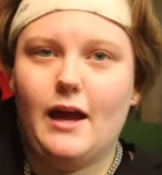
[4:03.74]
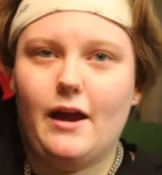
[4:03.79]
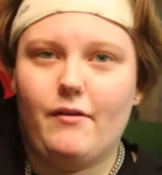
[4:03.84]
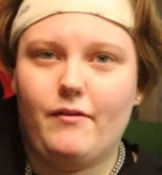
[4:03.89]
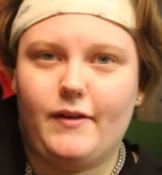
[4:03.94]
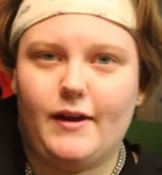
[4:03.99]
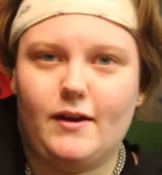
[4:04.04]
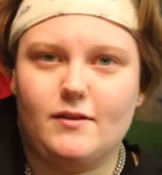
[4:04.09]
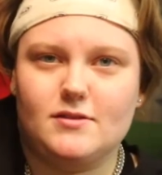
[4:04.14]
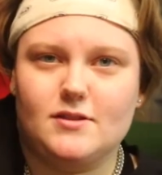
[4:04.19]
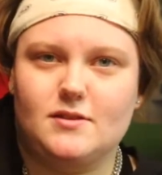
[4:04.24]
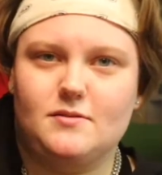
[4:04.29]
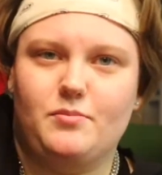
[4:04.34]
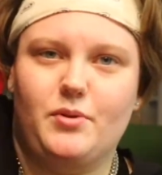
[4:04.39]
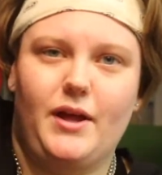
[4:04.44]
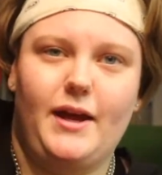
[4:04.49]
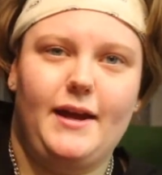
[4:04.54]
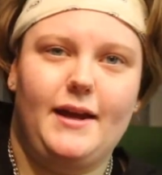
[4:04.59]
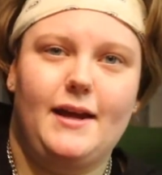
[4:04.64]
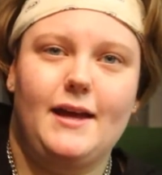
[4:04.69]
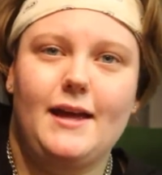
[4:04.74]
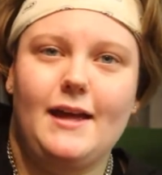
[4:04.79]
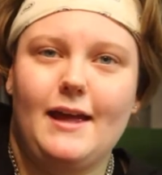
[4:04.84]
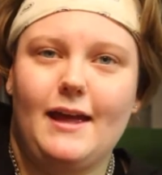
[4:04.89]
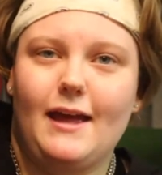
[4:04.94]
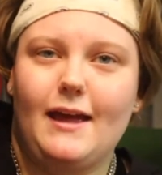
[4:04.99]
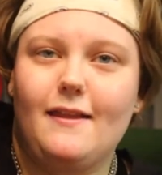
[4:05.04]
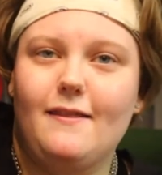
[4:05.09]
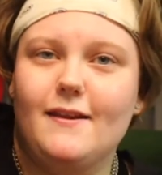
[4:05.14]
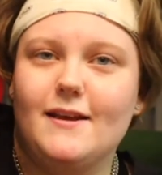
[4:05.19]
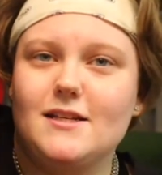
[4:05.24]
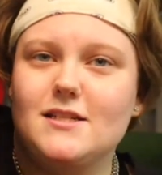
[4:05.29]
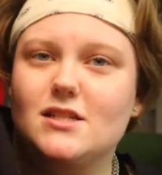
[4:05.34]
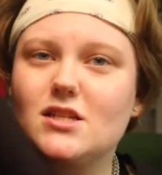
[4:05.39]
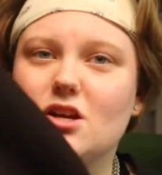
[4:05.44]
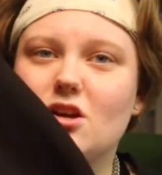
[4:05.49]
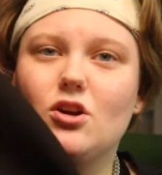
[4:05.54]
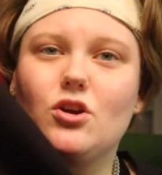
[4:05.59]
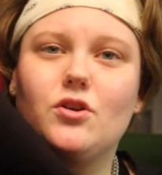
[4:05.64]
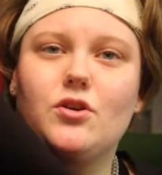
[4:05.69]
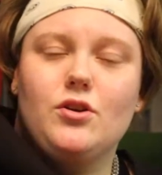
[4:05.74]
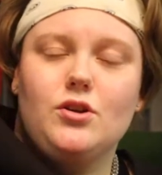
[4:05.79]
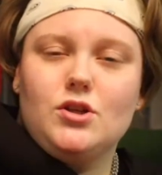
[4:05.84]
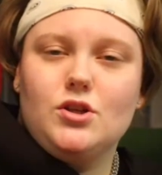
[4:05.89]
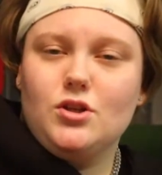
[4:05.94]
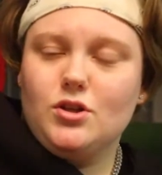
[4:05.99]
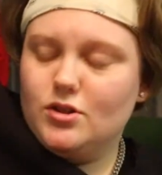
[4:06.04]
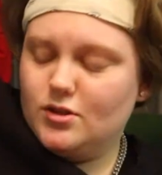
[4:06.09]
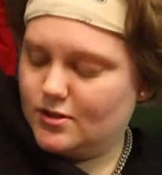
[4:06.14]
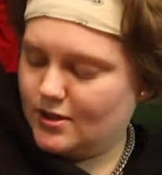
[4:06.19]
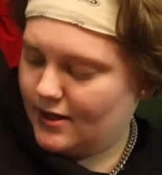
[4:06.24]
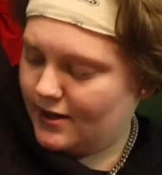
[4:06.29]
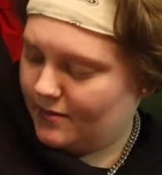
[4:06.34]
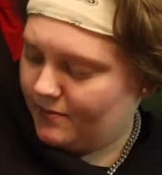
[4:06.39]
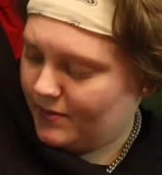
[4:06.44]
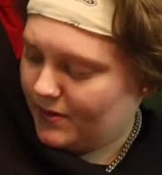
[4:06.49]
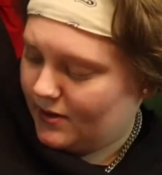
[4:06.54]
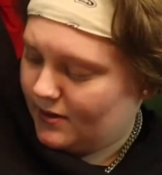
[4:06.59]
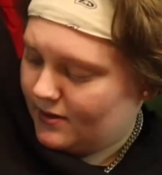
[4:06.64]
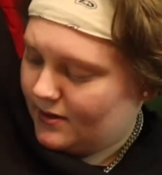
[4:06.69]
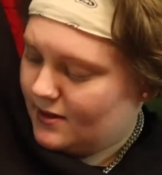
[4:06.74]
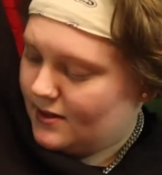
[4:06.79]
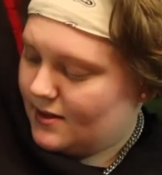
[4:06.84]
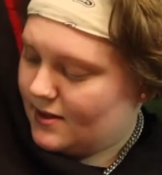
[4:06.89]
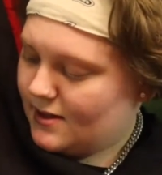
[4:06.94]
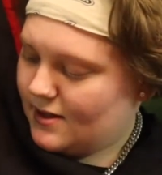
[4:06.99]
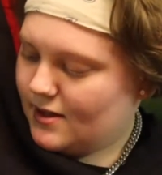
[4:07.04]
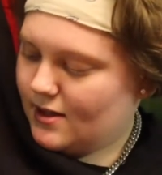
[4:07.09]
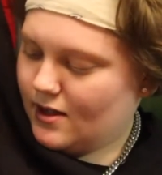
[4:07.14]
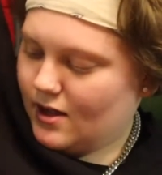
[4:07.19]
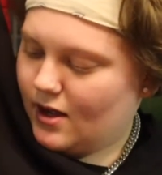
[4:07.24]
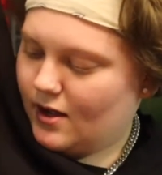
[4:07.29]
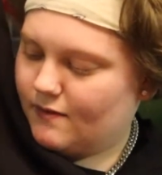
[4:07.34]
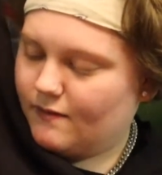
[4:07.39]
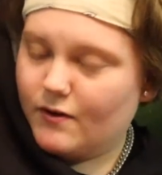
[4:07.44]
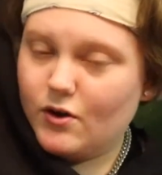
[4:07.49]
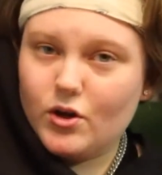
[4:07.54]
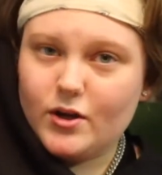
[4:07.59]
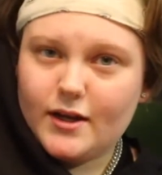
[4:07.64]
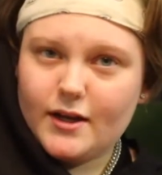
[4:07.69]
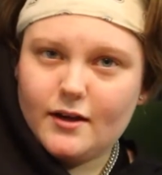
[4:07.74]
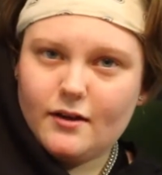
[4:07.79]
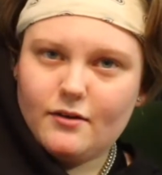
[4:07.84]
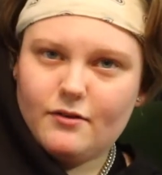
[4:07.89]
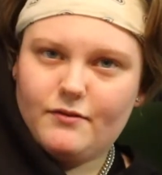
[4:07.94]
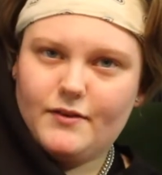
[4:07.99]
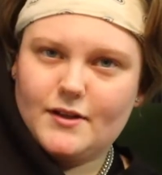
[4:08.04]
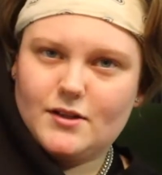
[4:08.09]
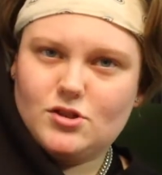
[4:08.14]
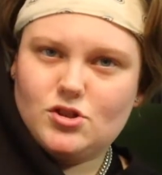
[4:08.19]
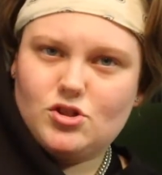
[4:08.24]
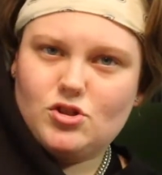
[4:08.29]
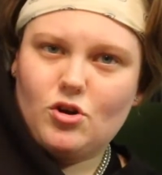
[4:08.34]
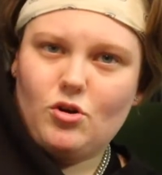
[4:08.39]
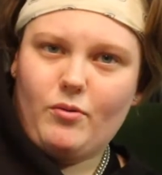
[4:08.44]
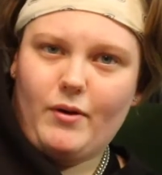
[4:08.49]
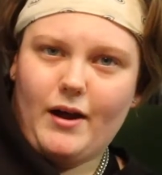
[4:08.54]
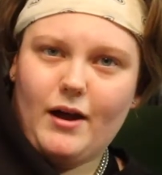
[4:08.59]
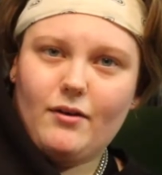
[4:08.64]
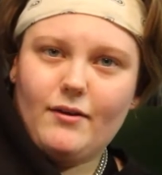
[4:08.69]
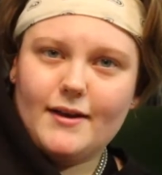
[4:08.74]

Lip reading: Everything else is blank. And this type of hoodie fits so well.